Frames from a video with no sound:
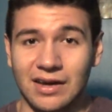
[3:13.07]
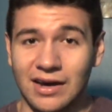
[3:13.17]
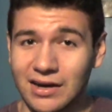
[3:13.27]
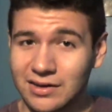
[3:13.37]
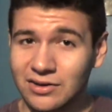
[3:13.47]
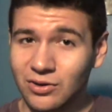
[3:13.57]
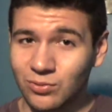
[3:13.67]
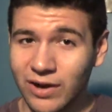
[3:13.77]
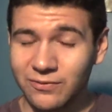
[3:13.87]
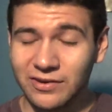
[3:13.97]
I don't know,
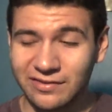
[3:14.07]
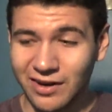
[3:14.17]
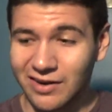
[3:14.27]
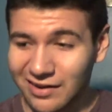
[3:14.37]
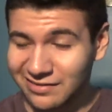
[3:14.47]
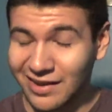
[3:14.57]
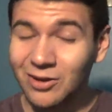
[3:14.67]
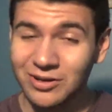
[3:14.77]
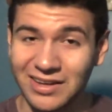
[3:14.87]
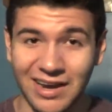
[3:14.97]
right from the start that
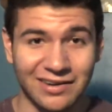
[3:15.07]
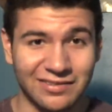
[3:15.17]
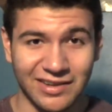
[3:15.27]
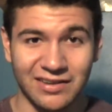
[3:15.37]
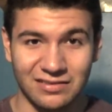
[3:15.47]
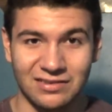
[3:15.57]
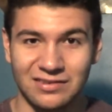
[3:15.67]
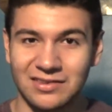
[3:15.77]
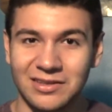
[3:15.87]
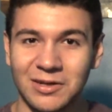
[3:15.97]
sounded kind of sketchy,
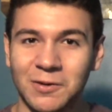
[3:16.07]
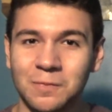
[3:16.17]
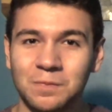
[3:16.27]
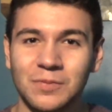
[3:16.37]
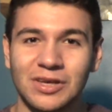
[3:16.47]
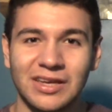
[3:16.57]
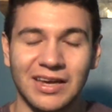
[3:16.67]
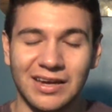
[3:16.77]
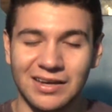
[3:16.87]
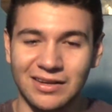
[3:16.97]
you know,
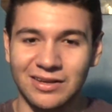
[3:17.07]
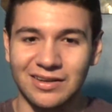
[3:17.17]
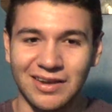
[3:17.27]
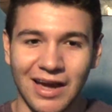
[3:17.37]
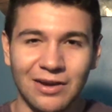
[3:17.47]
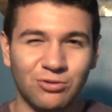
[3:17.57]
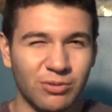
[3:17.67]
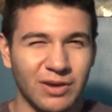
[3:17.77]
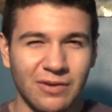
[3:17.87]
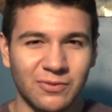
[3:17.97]
and it kind of
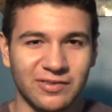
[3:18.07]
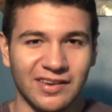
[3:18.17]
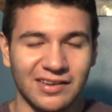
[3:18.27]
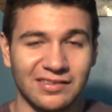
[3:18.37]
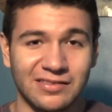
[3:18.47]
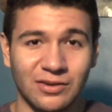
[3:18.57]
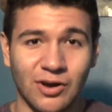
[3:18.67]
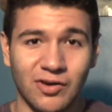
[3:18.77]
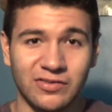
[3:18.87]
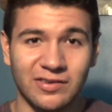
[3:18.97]
tripped me out for a second. So
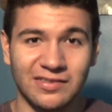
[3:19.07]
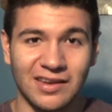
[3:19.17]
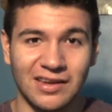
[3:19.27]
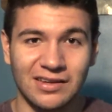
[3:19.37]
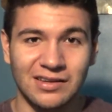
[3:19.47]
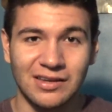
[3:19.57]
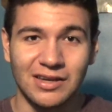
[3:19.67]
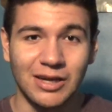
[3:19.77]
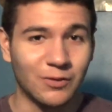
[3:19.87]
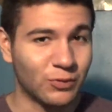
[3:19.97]
I was just like,
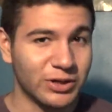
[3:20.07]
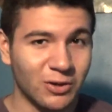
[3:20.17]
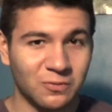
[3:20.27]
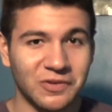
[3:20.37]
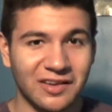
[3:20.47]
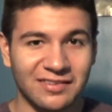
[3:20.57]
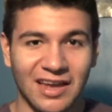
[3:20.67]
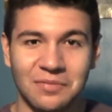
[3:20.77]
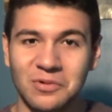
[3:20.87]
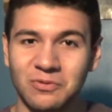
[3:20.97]
if we don't
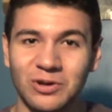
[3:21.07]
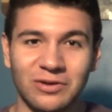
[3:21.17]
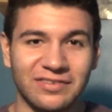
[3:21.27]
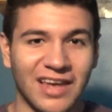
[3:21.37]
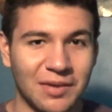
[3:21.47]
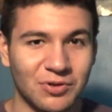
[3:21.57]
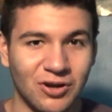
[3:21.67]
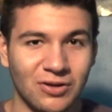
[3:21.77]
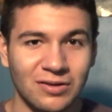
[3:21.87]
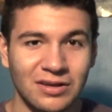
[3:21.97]
FaceTime, if we don't Skype
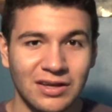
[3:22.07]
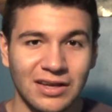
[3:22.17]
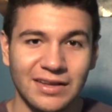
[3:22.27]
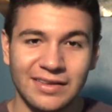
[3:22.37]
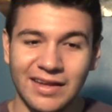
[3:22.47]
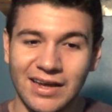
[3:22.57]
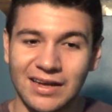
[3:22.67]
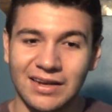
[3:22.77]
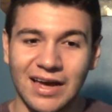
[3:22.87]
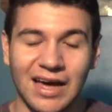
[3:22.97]
call,
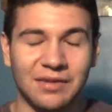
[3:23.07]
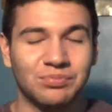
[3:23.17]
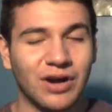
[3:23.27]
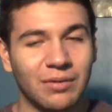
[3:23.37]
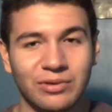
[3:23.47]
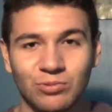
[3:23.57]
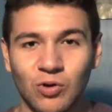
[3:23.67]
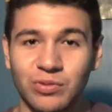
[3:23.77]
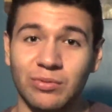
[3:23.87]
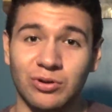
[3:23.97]
then I probably
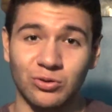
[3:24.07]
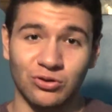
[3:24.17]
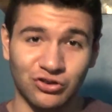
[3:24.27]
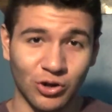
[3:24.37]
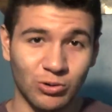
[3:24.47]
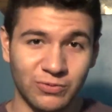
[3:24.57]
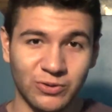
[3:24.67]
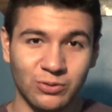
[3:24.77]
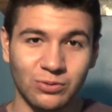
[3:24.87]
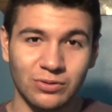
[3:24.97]
won't be able to do the show with you.